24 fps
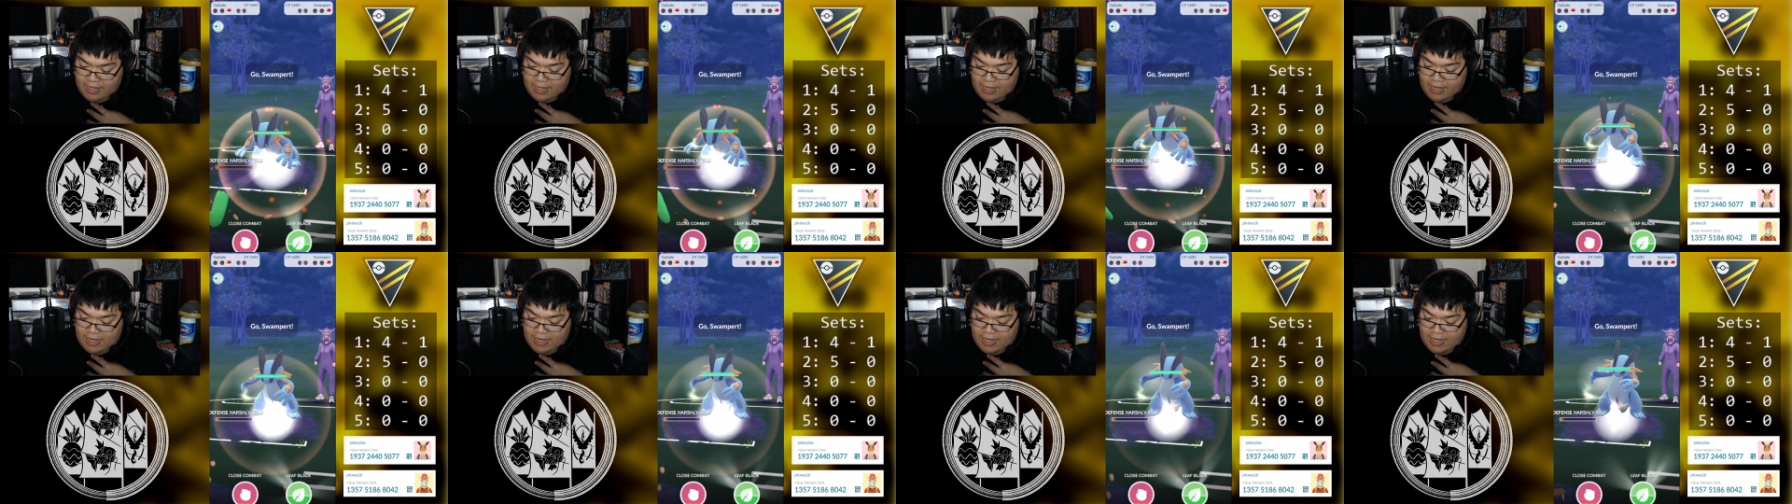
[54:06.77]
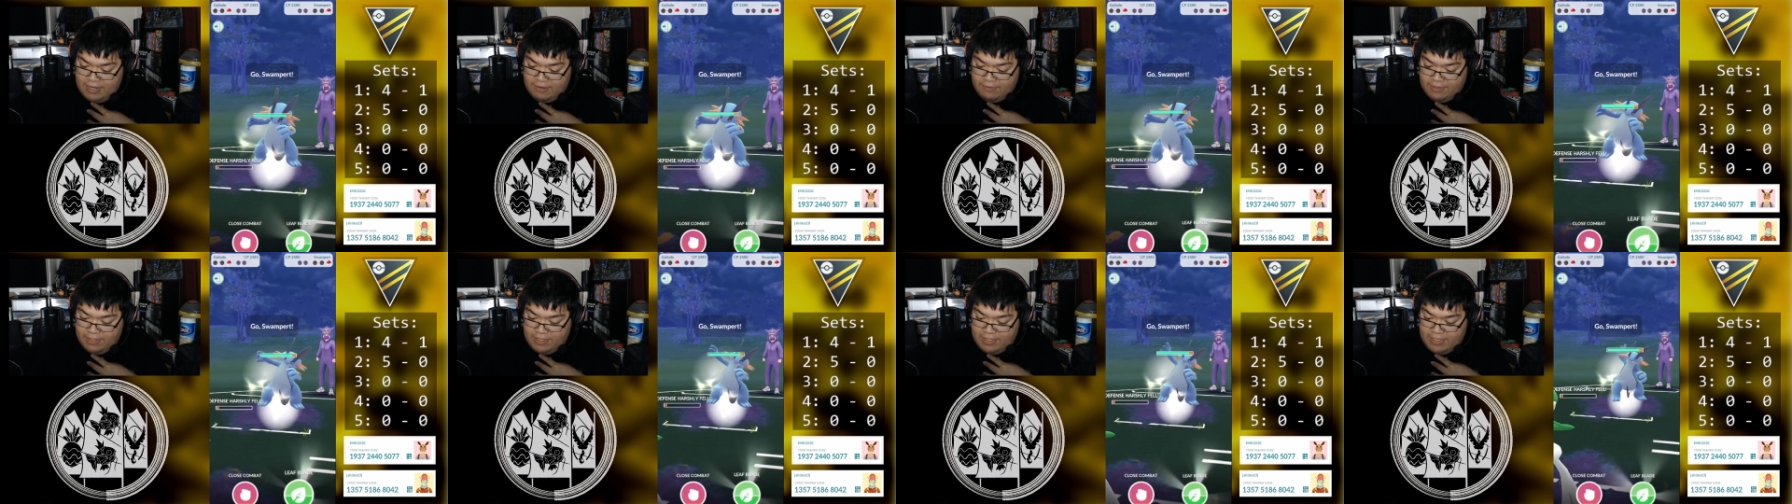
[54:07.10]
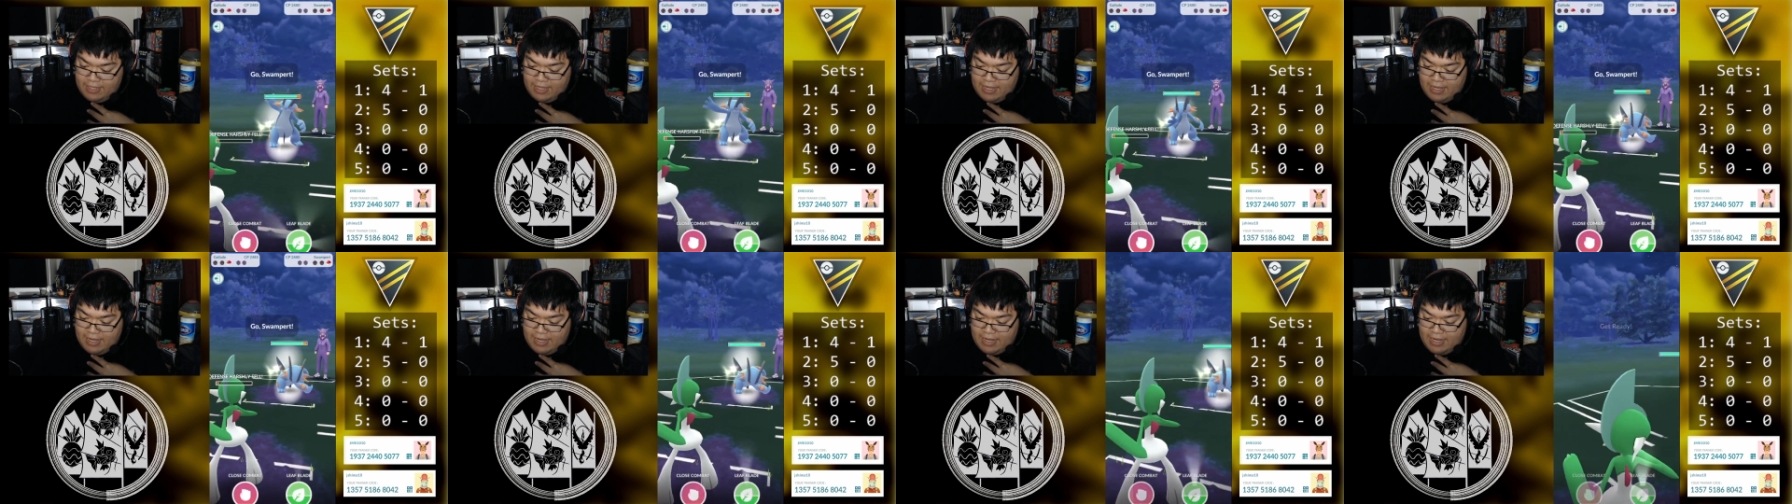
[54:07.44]
And with
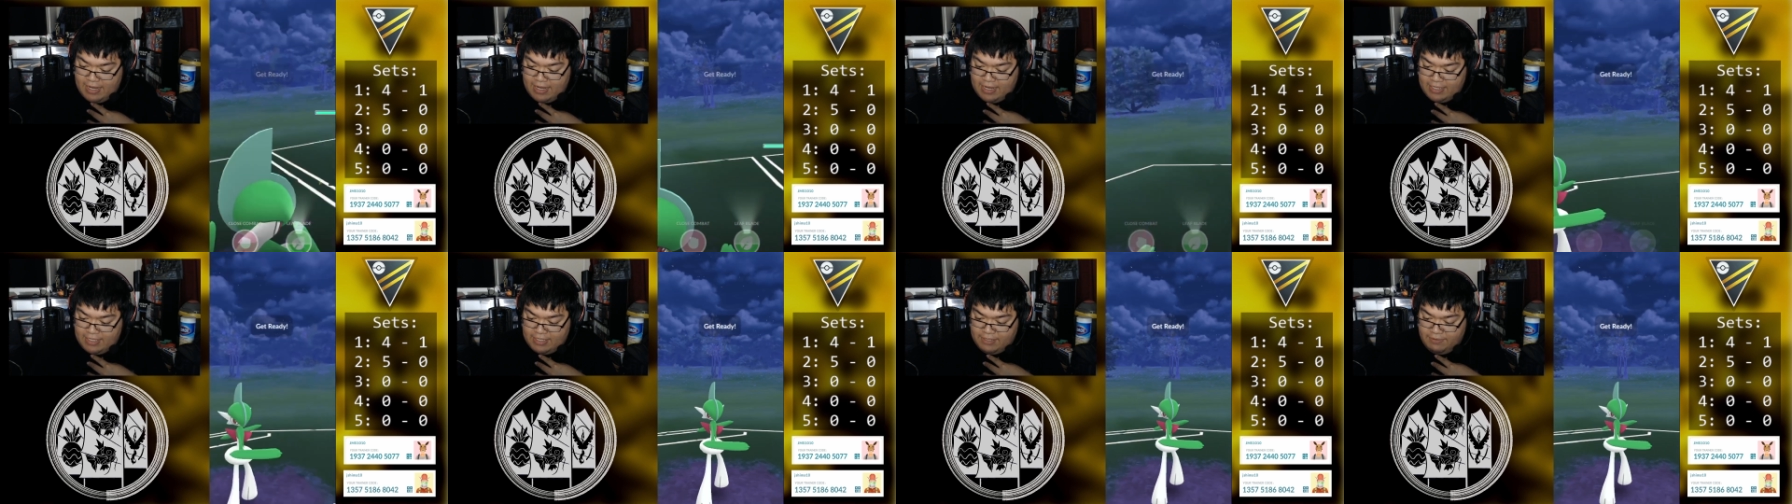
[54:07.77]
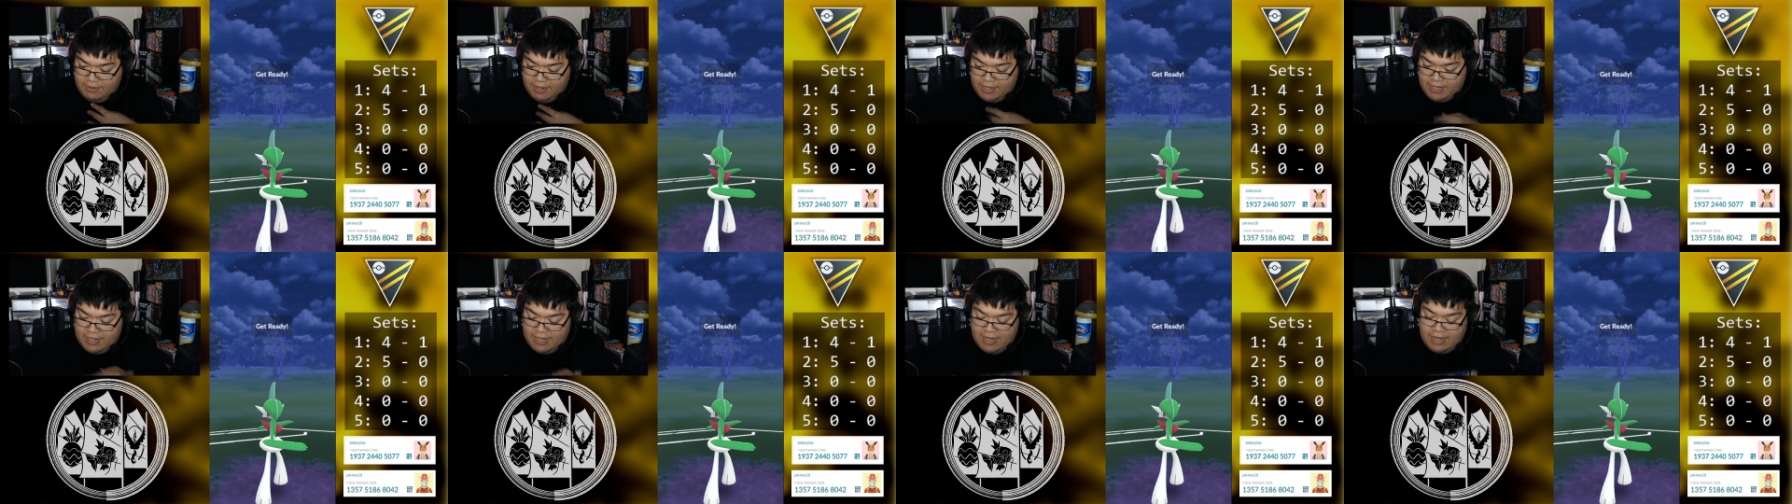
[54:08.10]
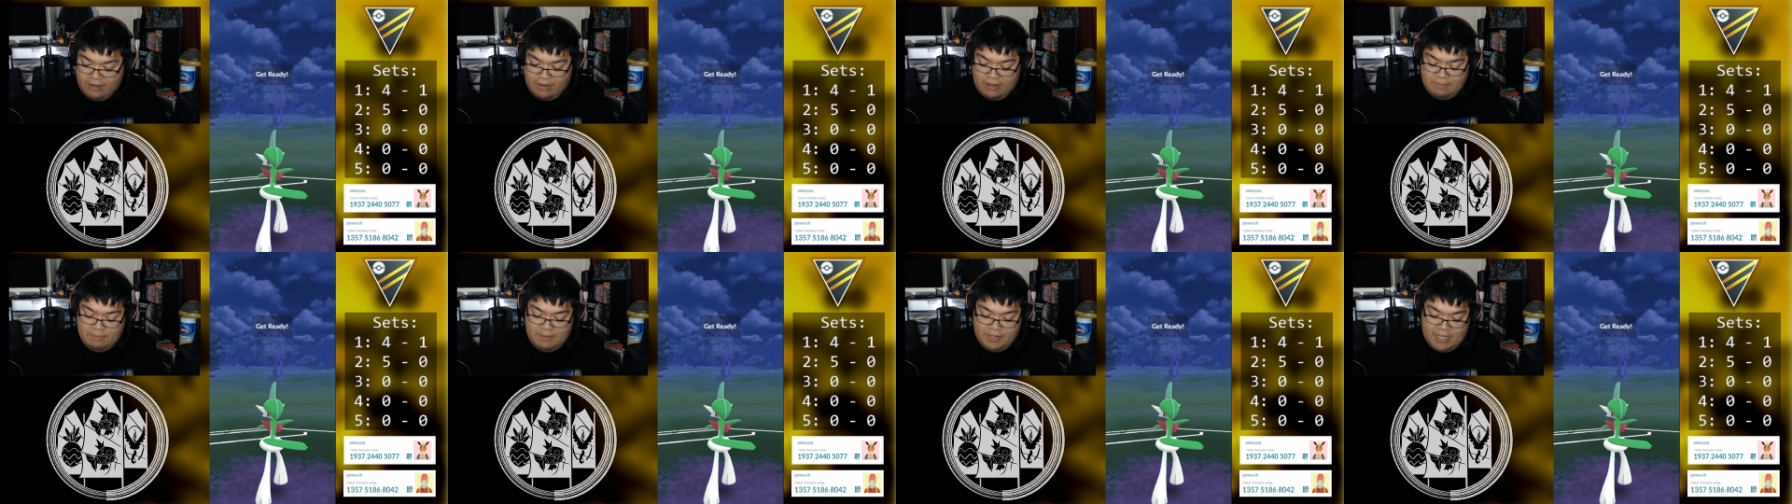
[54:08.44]
that, we are
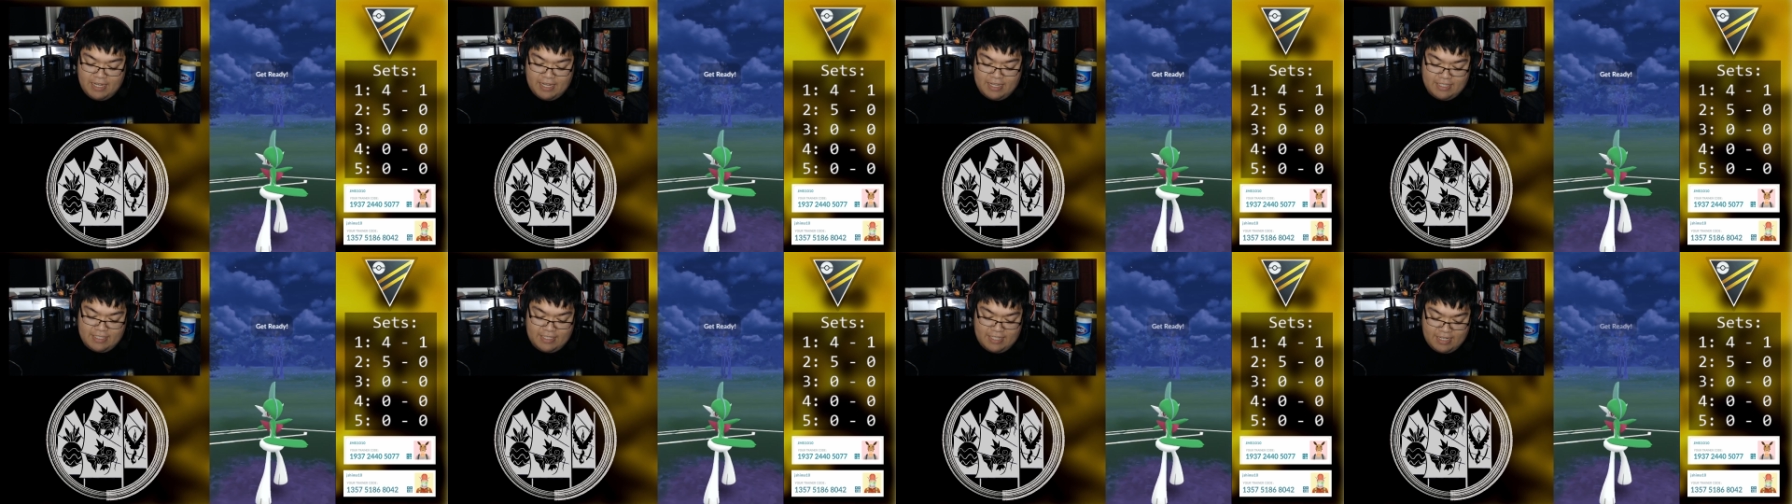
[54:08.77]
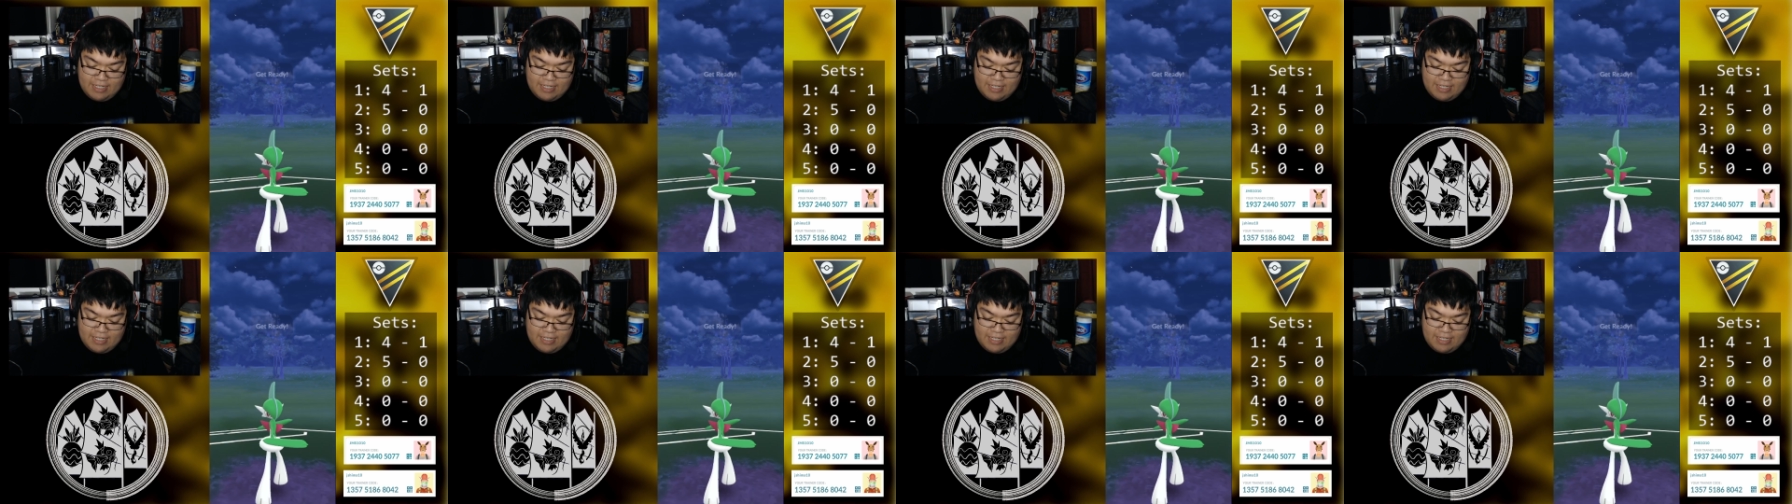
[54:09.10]
now up against a